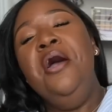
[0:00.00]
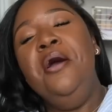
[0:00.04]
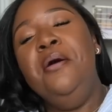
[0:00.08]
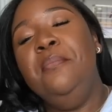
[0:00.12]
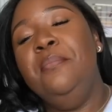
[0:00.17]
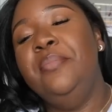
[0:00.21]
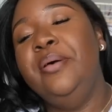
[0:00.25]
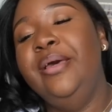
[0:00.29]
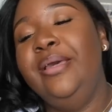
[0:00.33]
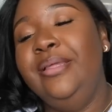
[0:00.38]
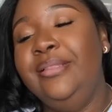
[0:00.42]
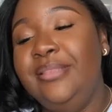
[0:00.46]

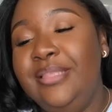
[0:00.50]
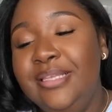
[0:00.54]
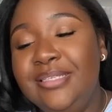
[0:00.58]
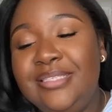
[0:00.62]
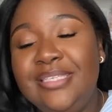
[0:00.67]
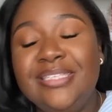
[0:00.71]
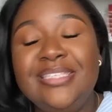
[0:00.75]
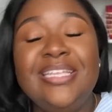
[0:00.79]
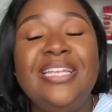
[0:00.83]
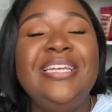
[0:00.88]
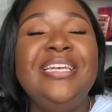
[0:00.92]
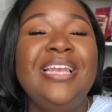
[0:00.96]
But this
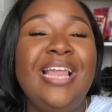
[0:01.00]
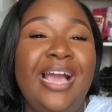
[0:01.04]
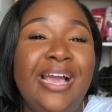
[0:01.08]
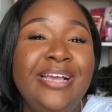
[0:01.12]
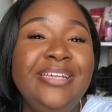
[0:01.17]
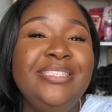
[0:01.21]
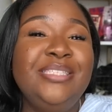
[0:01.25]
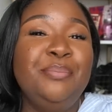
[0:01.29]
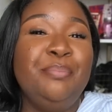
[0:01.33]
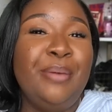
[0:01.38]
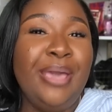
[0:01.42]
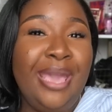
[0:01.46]
is a
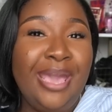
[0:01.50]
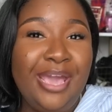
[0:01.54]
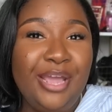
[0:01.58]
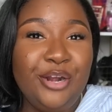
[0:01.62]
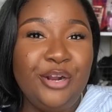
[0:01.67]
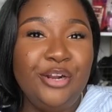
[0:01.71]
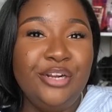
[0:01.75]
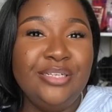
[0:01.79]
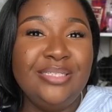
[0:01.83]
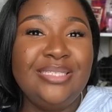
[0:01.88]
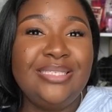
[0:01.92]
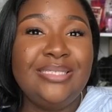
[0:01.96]
nice
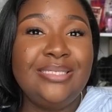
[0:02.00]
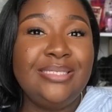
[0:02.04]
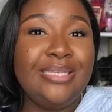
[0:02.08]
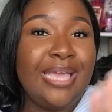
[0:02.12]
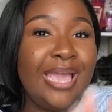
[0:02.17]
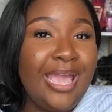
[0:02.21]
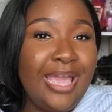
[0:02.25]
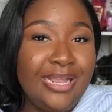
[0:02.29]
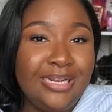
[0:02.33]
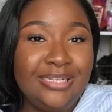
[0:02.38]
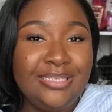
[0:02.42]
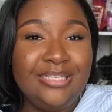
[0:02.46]
pattern
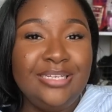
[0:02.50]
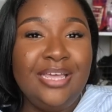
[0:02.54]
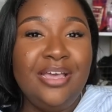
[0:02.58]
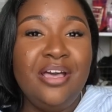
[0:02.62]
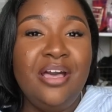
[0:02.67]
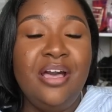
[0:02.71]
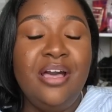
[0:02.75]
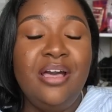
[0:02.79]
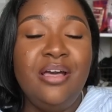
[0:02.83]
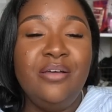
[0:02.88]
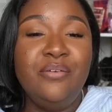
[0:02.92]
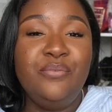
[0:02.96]
satin
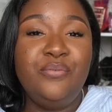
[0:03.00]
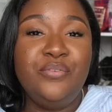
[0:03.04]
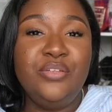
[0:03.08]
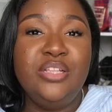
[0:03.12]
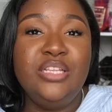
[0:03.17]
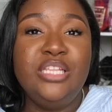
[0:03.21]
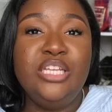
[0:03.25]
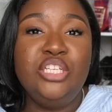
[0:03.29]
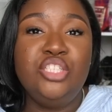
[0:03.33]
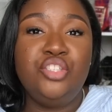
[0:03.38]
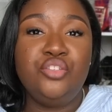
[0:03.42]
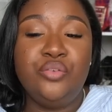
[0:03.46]

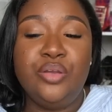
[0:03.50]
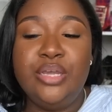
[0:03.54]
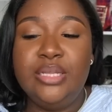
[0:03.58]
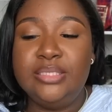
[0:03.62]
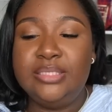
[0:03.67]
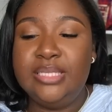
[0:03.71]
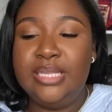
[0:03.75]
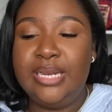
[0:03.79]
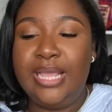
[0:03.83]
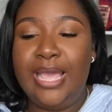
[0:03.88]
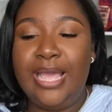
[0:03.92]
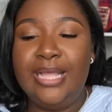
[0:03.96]
feeling
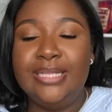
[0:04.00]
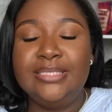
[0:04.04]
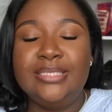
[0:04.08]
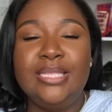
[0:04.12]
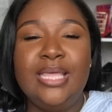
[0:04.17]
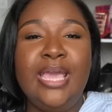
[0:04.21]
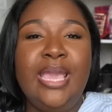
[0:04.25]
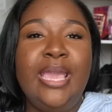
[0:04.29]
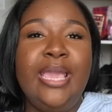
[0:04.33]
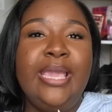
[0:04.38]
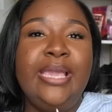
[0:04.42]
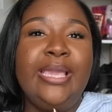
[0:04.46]
dress. It has
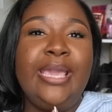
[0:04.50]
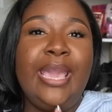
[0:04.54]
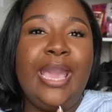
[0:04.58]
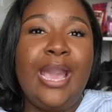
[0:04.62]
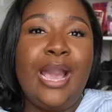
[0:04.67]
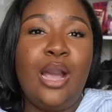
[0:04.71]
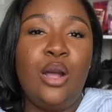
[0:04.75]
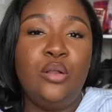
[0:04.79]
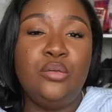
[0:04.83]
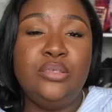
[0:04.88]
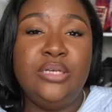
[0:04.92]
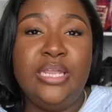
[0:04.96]
a
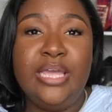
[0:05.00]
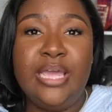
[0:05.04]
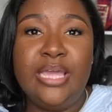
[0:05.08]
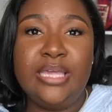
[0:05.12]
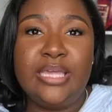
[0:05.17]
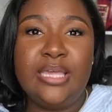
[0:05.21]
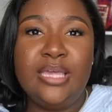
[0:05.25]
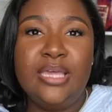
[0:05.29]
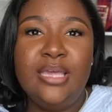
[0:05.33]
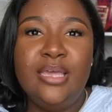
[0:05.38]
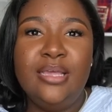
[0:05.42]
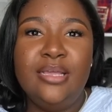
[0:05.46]
cowl
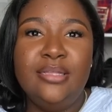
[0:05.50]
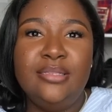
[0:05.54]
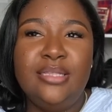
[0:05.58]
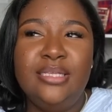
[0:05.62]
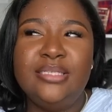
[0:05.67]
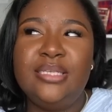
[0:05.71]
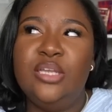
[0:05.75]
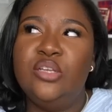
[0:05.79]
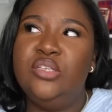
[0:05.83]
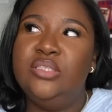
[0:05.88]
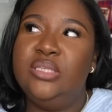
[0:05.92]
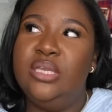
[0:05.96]
neck.
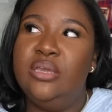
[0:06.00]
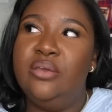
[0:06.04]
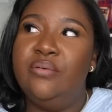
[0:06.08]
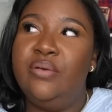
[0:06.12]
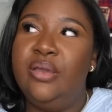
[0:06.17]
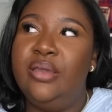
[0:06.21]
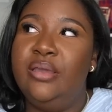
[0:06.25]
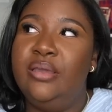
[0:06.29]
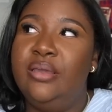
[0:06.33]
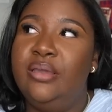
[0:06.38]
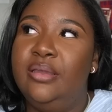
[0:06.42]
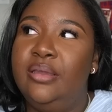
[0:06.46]
That's how you say it,
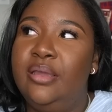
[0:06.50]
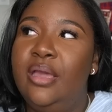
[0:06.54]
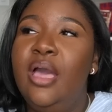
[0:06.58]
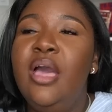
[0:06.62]
right?